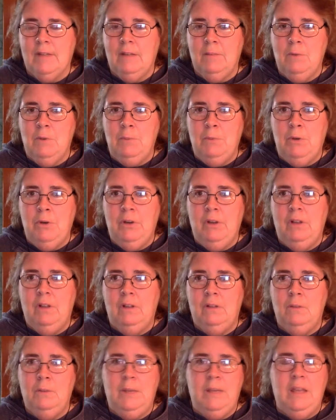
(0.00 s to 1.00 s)

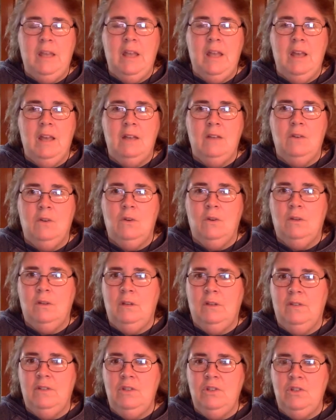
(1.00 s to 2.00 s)
Memorial Weekend or
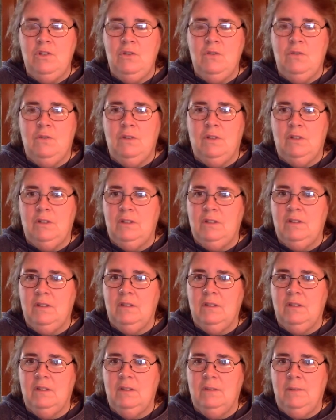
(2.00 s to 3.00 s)
even June
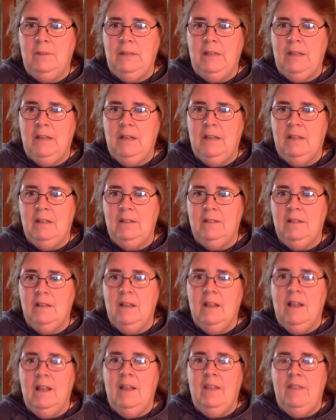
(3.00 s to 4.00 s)
1st, because
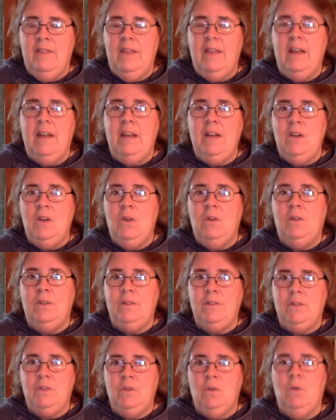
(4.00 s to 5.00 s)
then I know the
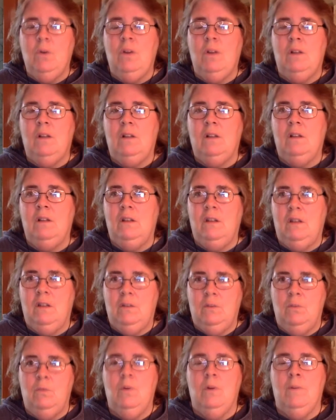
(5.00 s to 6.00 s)
soil
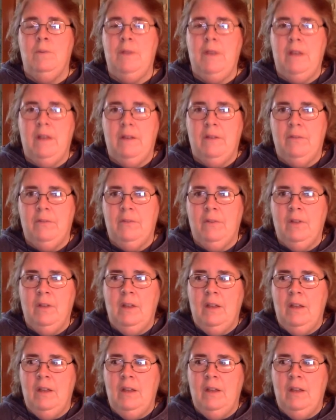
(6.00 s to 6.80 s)
is warm enough.